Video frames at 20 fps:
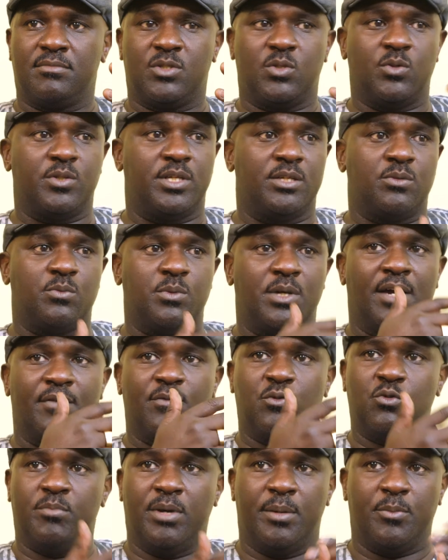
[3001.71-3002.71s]
so that we
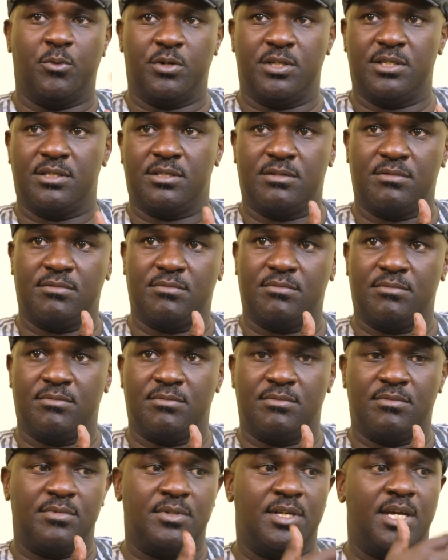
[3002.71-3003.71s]
have good memories
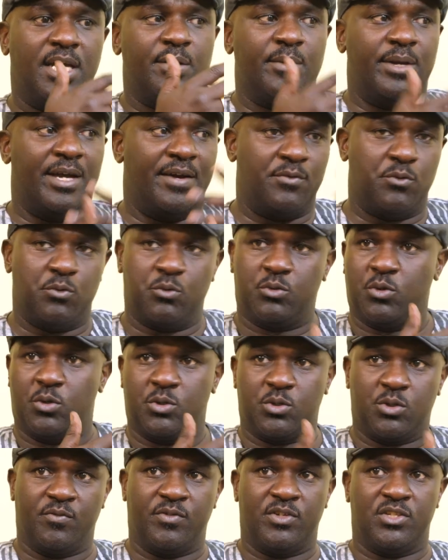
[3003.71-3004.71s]
and we have good
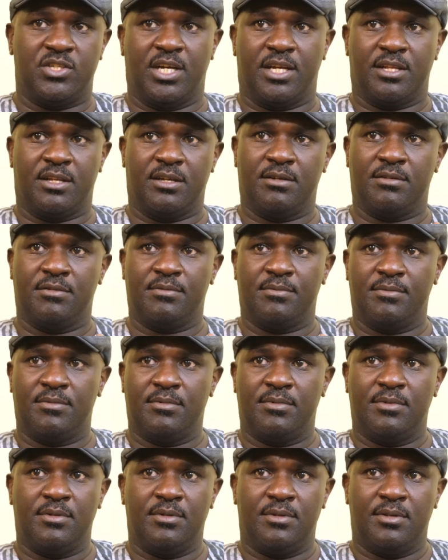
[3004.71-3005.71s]
thoughts of each other.
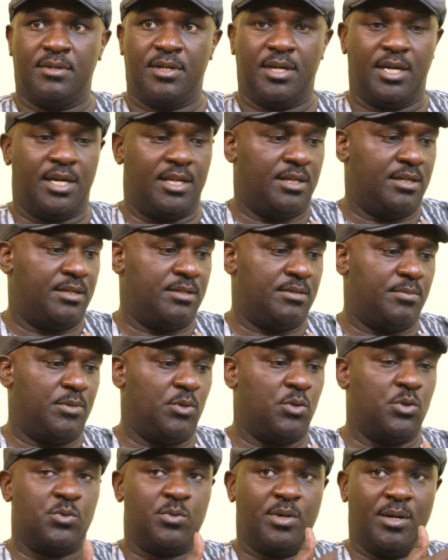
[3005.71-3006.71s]
And
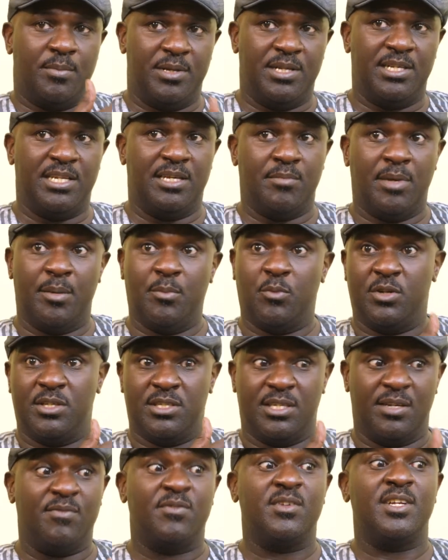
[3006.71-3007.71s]
because we are building
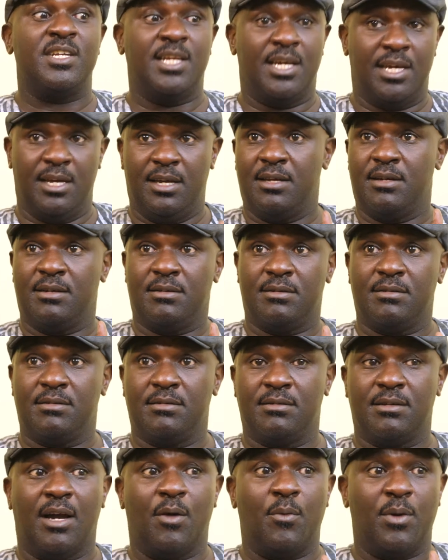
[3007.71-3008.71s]
memories every day
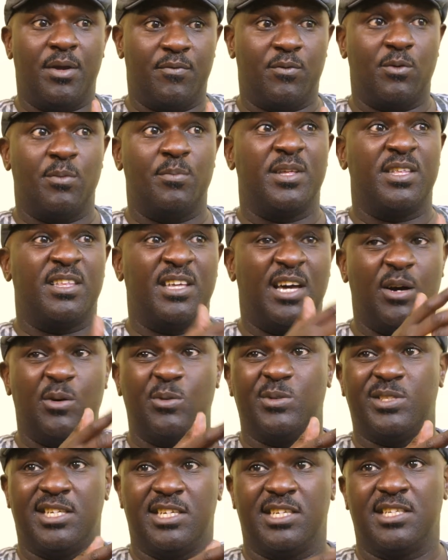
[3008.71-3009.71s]
away from the
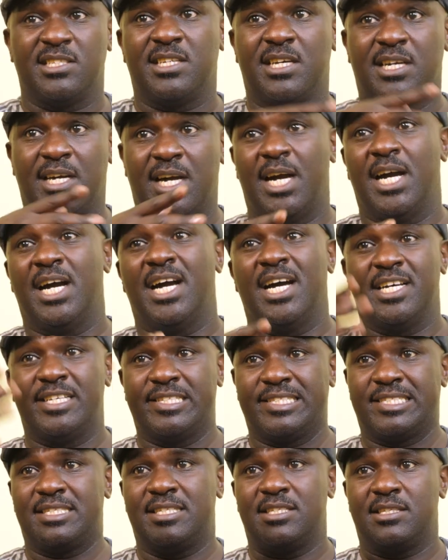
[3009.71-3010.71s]
houses, the
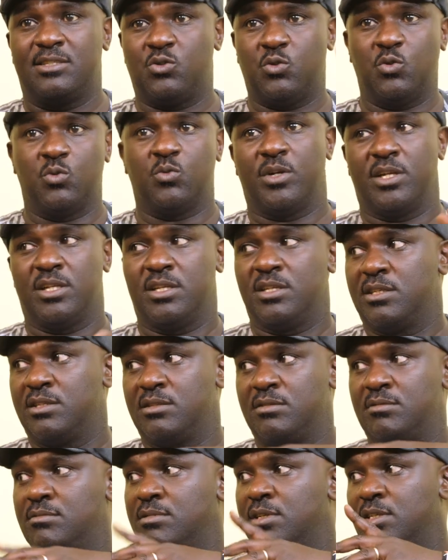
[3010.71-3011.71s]
cars, the children,
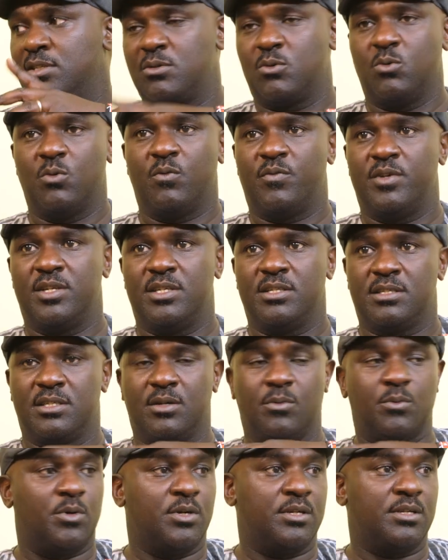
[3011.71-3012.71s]
the school fees,
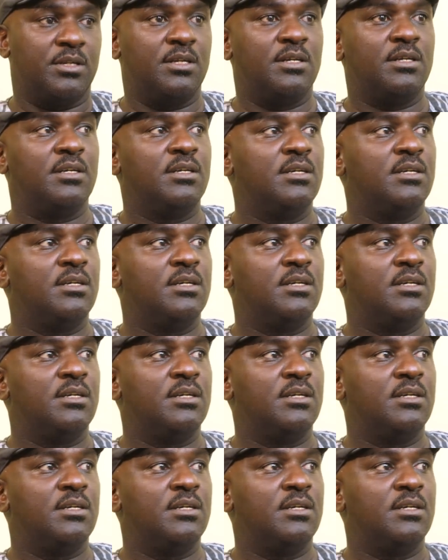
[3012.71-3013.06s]
the what,